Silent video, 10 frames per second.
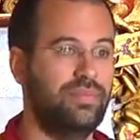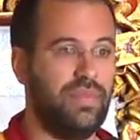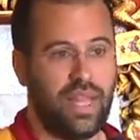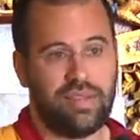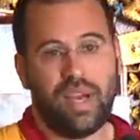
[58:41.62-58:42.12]

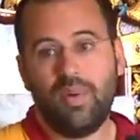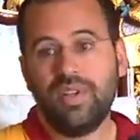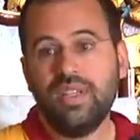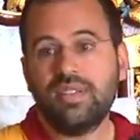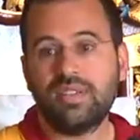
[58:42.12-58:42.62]
That's how it
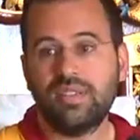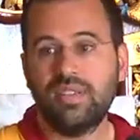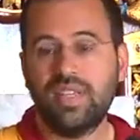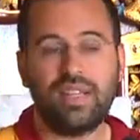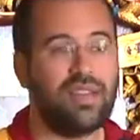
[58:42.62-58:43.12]
is.
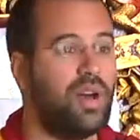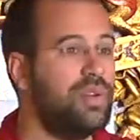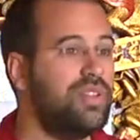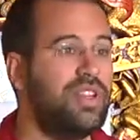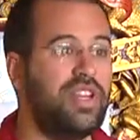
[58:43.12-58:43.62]
That's how
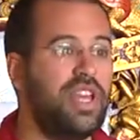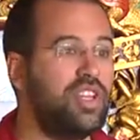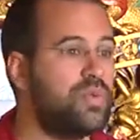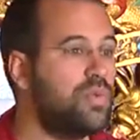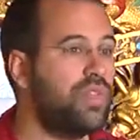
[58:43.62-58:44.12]
it's the
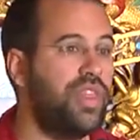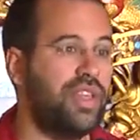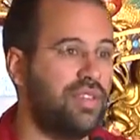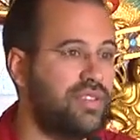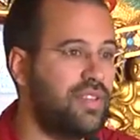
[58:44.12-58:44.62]
natural
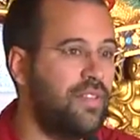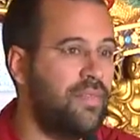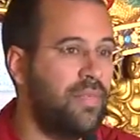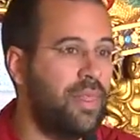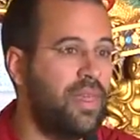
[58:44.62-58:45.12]
things.
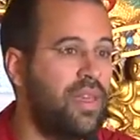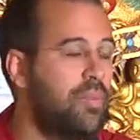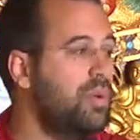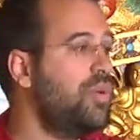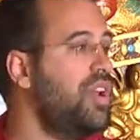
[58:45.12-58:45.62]

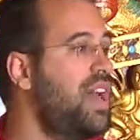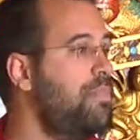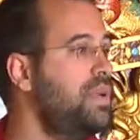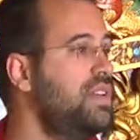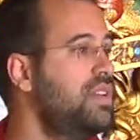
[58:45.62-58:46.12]
But what
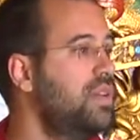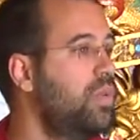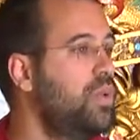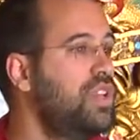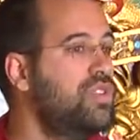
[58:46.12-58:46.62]
happened?
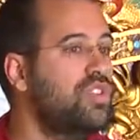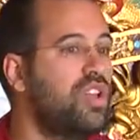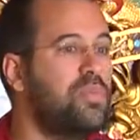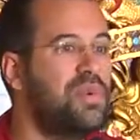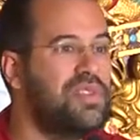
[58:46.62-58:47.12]
We do
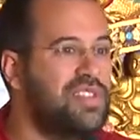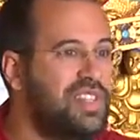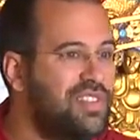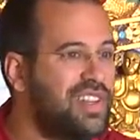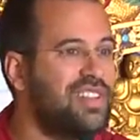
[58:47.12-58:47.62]
not
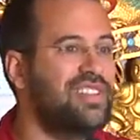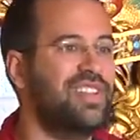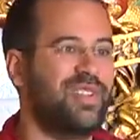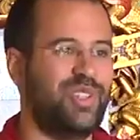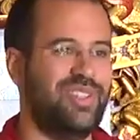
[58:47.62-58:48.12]
perceive it as
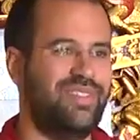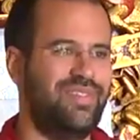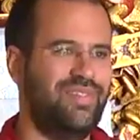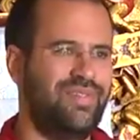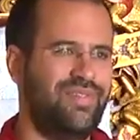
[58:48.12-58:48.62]
such.
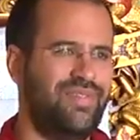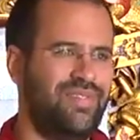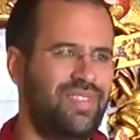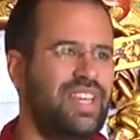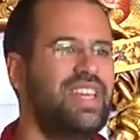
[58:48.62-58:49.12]

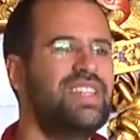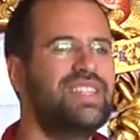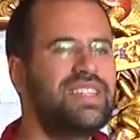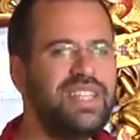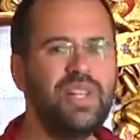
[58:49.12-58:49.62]

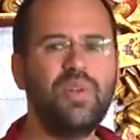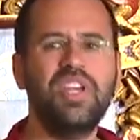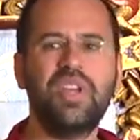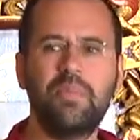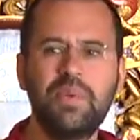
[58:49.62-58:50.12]
Still,
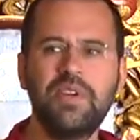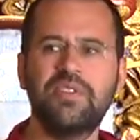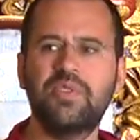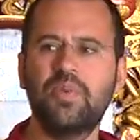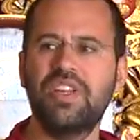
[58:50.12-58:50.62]
it
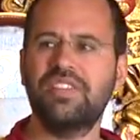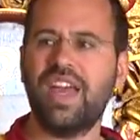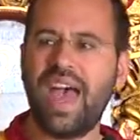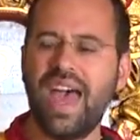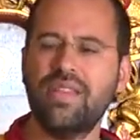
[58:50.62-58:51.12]
appears to us
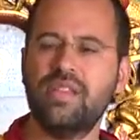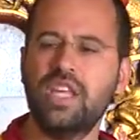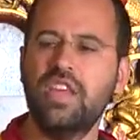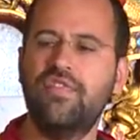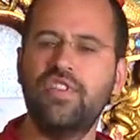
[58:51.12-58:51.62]
as
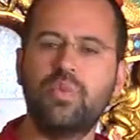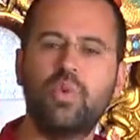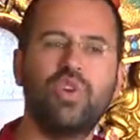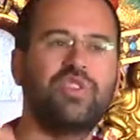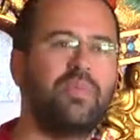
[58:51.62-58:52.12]
if it
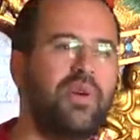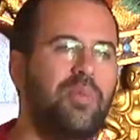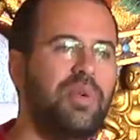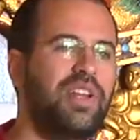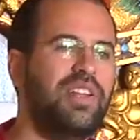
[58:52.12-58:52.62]
was
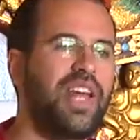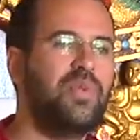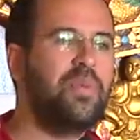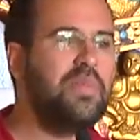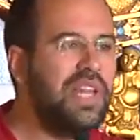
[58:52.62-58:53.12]
permanent, and
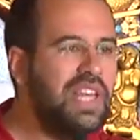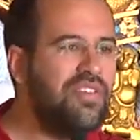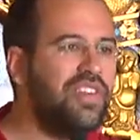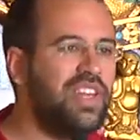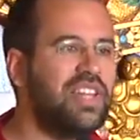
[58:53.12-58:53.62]
we believe
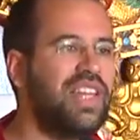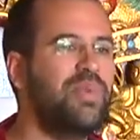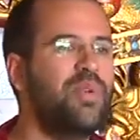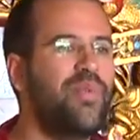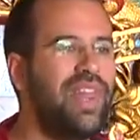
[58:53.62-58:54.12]
in it, and
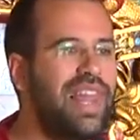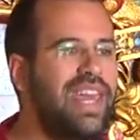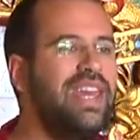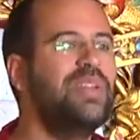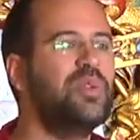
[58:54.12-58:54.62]
you
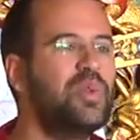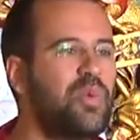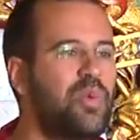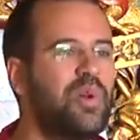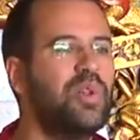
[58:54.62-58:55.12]
relate to the
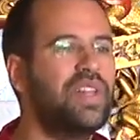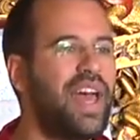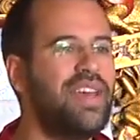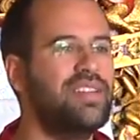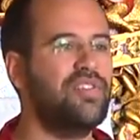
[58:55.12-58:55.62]
world
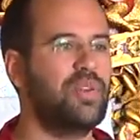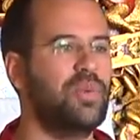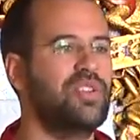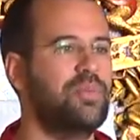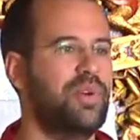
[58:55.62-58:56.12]
as if it
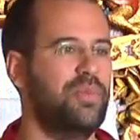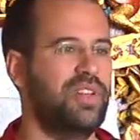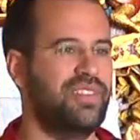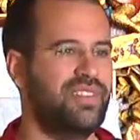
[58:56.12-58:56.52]
was permanent.